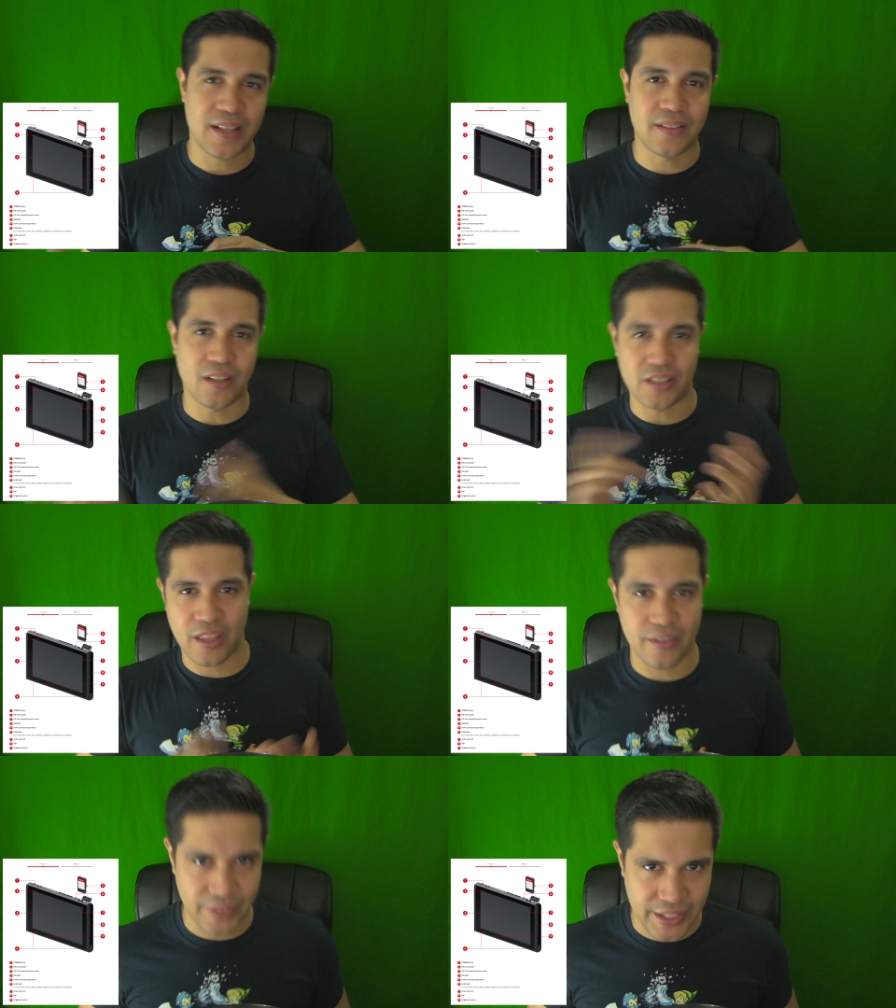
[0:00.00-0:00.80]
in
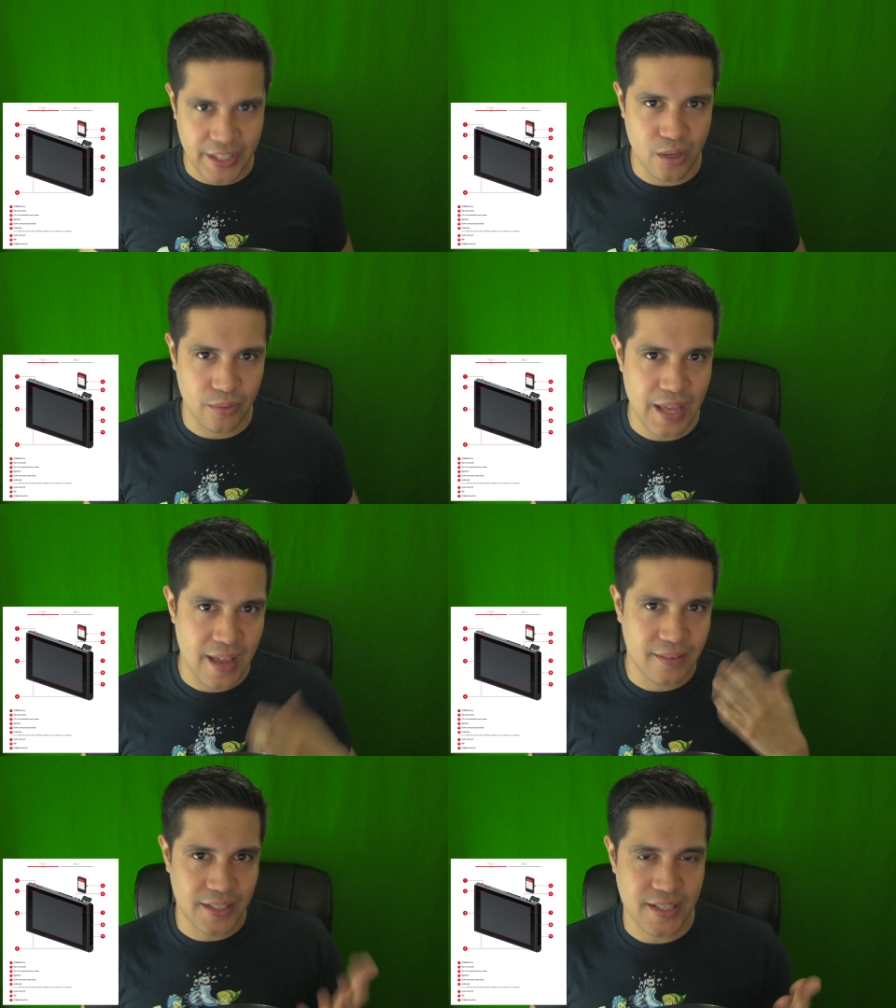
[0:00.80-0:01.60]
another video
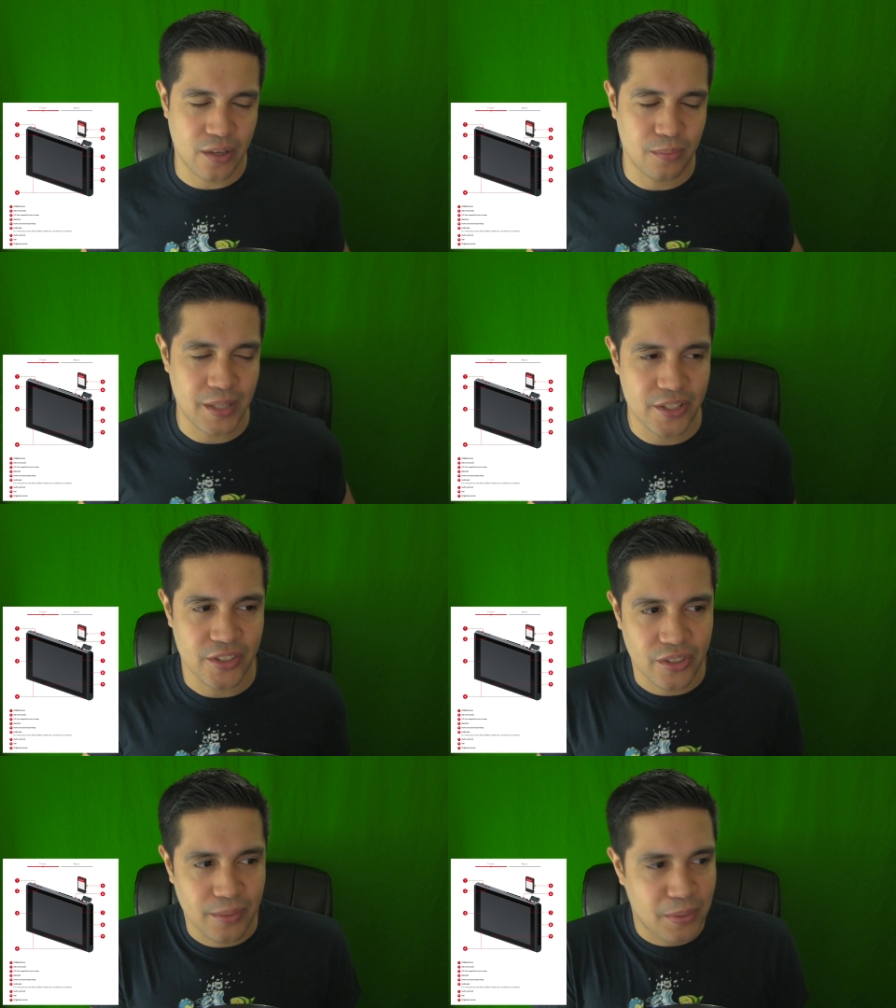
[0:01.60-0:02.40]
that Nintendo mentioned
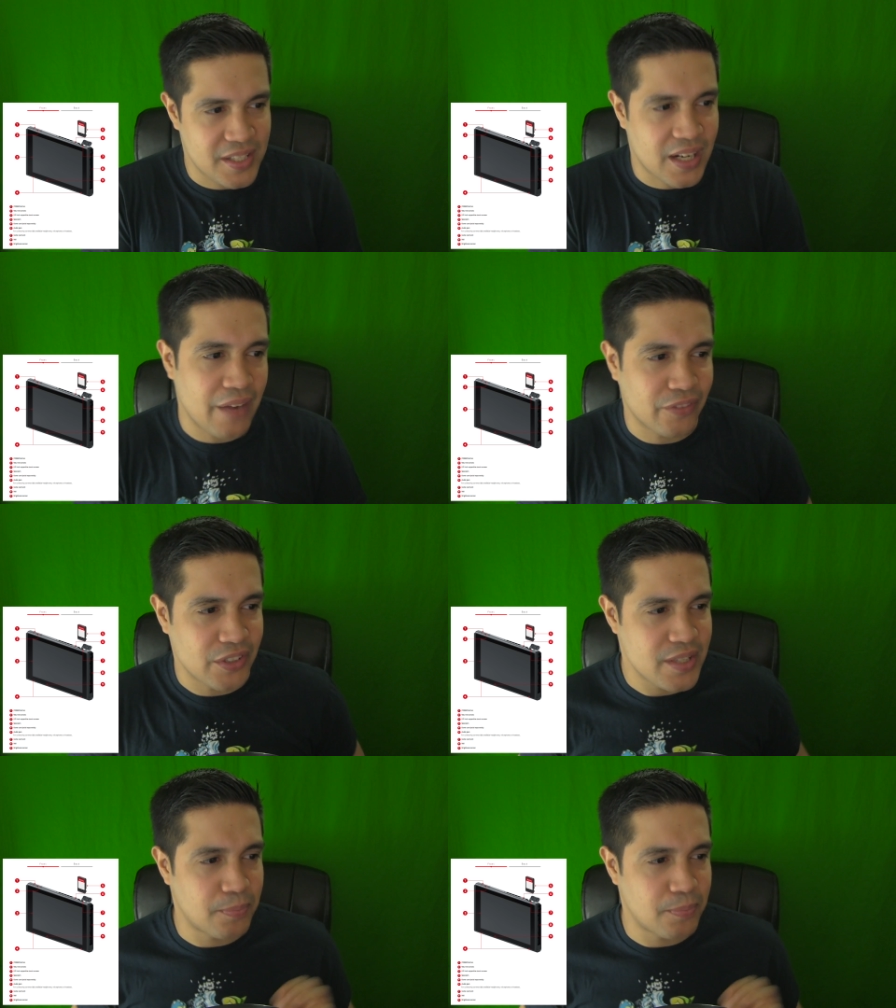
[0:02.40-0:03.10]
during the press conference,